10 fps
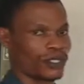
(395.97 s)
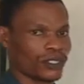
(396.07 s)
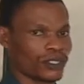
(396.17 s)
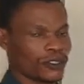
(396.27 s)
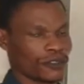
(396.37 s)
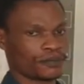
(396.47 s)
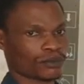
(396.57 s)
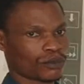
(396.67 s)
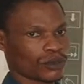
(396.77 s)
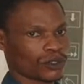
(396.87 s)
B.
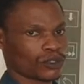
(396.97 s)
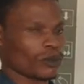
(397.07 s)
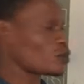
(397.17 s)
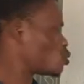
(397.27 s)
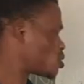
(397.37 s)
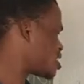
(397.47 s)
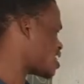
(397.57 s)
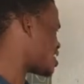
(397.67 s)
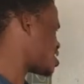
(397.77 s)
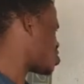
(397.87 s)
So we notice
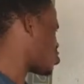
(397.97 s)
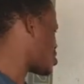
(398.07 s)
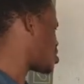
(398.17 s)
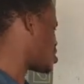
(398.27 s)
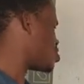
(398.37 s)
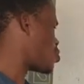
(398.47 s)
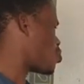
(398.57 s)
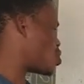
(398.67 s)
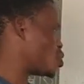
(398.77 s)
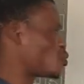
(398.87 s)
that it's not
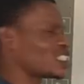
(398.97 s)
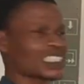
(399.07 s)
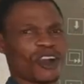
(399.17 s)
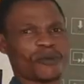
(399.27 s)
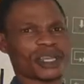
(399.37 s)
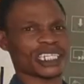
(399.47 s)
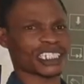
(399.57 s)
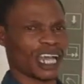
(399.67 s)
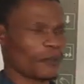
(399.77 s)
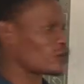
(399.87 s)
equal. The only thing that will make
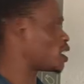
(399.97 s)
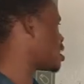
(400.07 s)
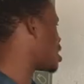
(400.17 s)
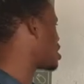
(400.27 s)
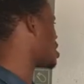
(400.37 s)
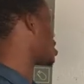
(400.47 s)
it happen like that